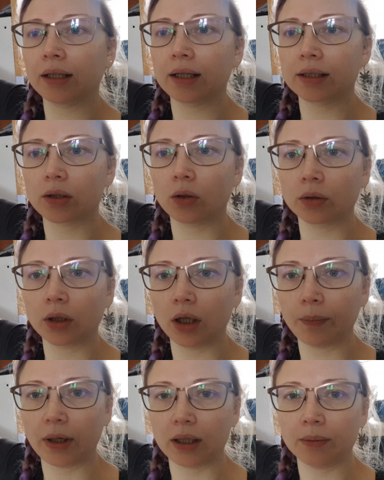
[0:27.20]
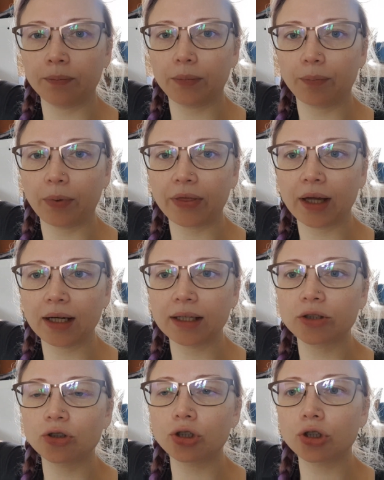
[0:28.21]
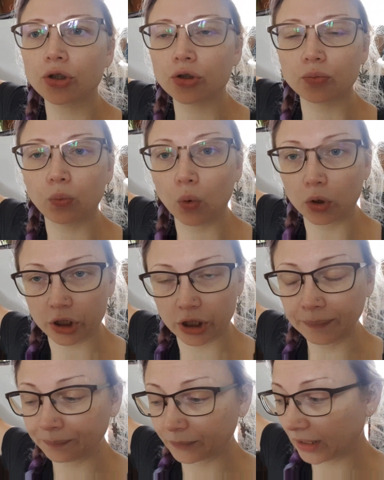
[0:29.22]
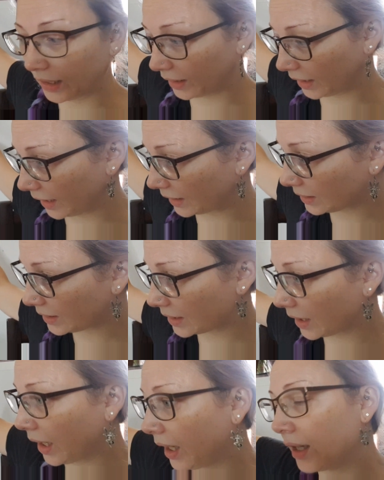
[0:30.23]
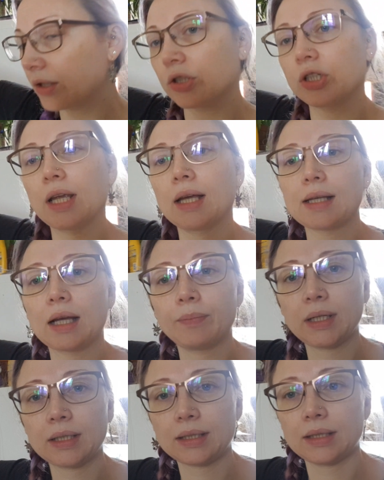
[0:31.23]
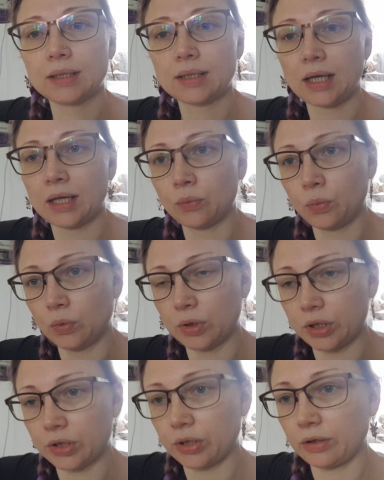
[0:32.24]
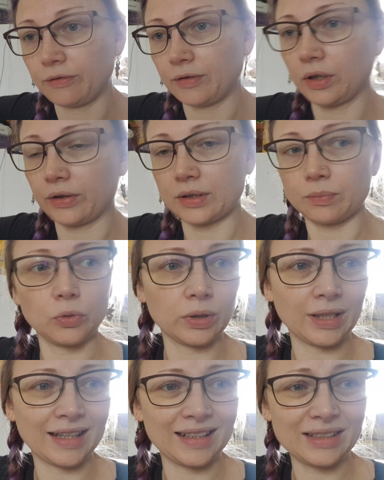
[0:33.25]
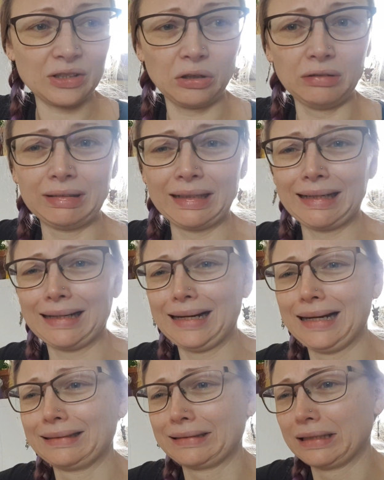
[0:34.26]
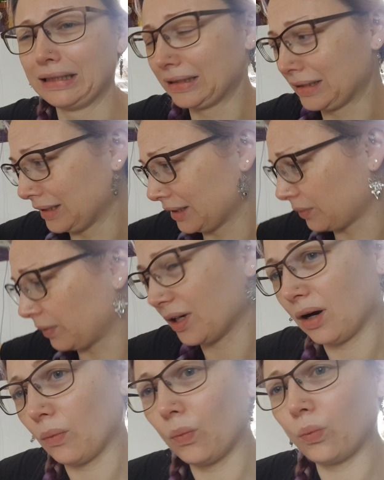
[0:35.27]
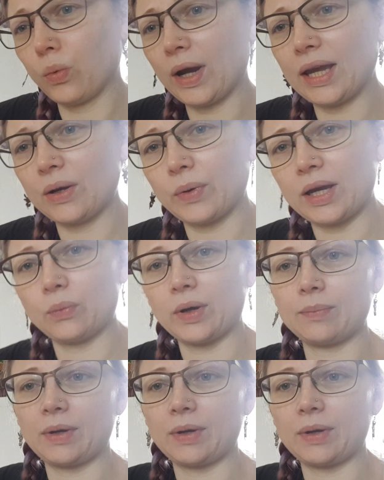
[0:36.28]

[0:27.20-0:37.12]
is on her pump, but that is just water, nothing else. So she has had medicines and water so far this morning, and it's already 9:30, so we are way, way, way